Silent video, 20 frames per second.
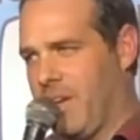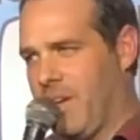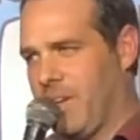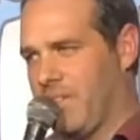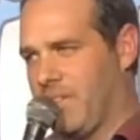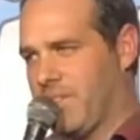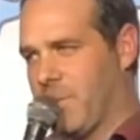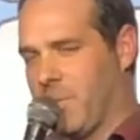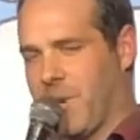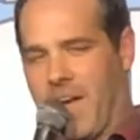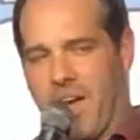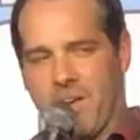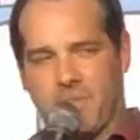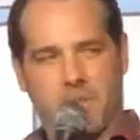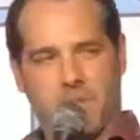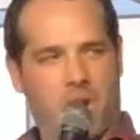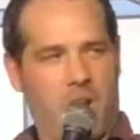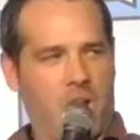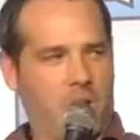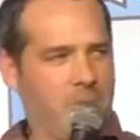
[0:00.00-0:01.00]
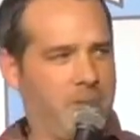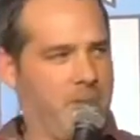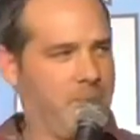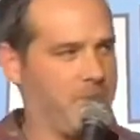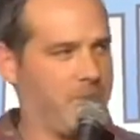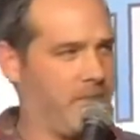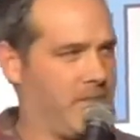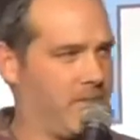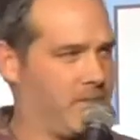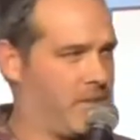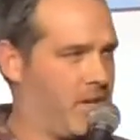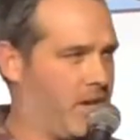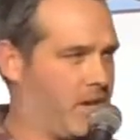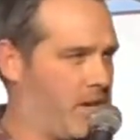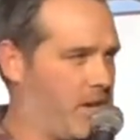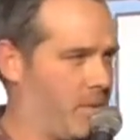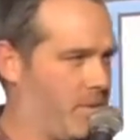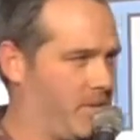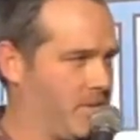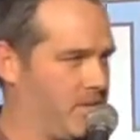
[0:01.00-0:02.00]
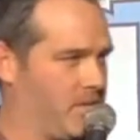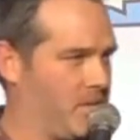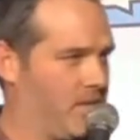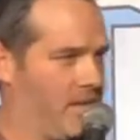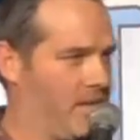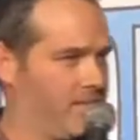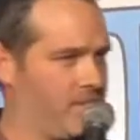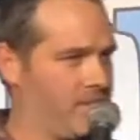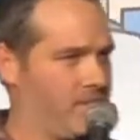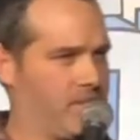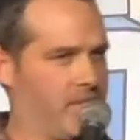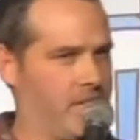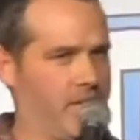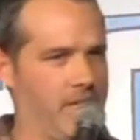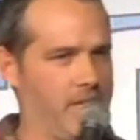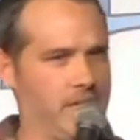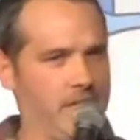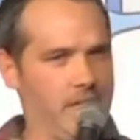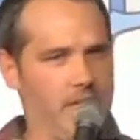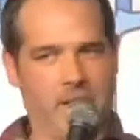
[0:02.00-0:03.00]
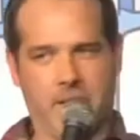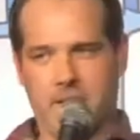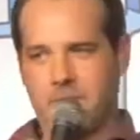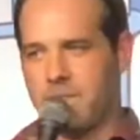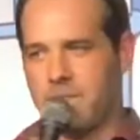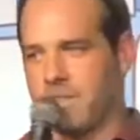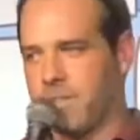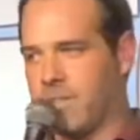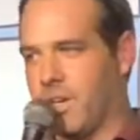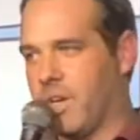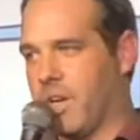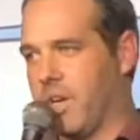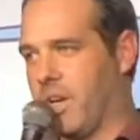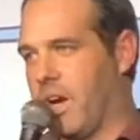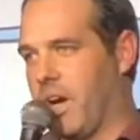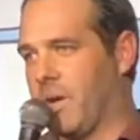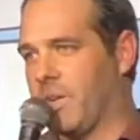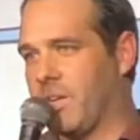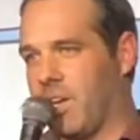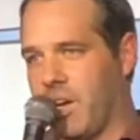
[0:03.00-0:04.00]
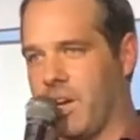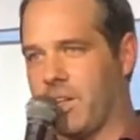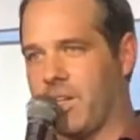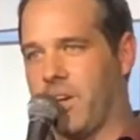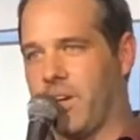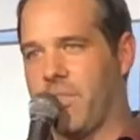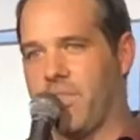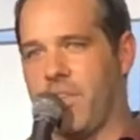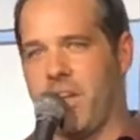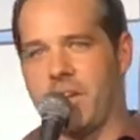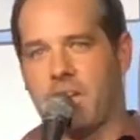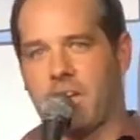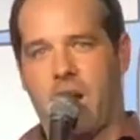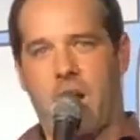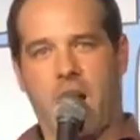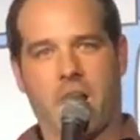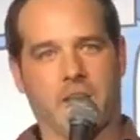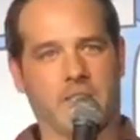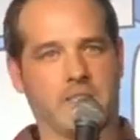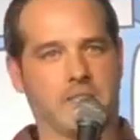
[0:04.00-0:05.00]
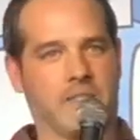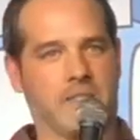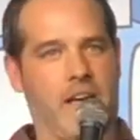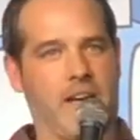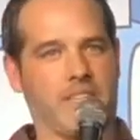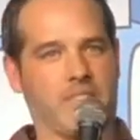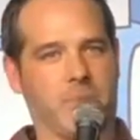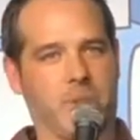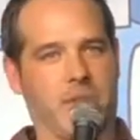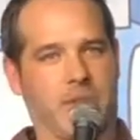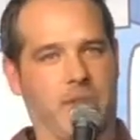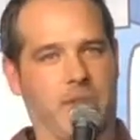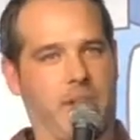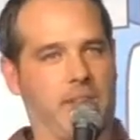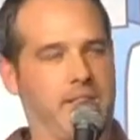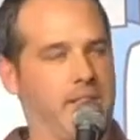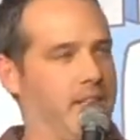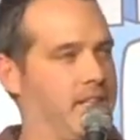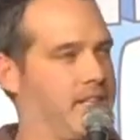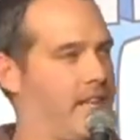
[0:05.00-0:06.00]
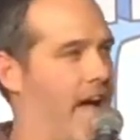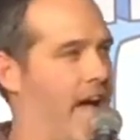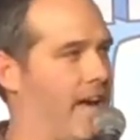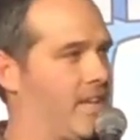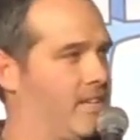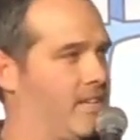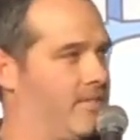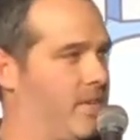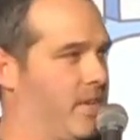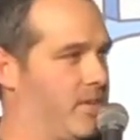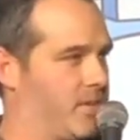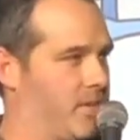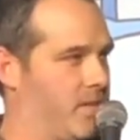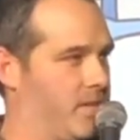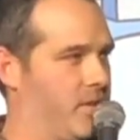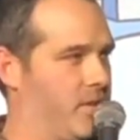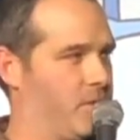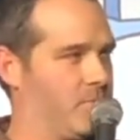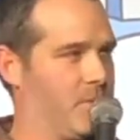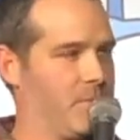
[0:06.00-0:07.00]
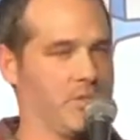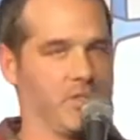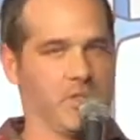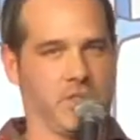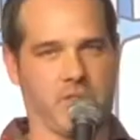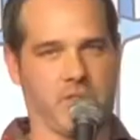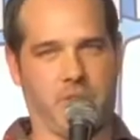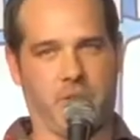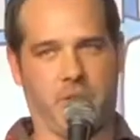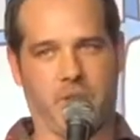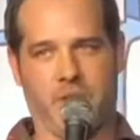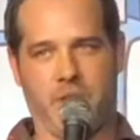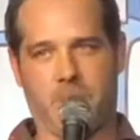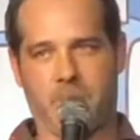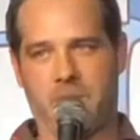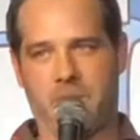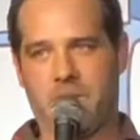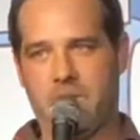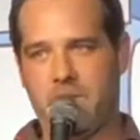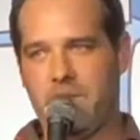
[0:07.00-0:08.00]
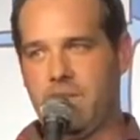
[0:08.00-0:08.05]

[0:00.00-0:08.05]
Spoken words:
Do we have dog people here? Dog owners? Lovers? Good. Oh, good, good. Thank God. This last weekend I did a cat convention and those people just turned on me.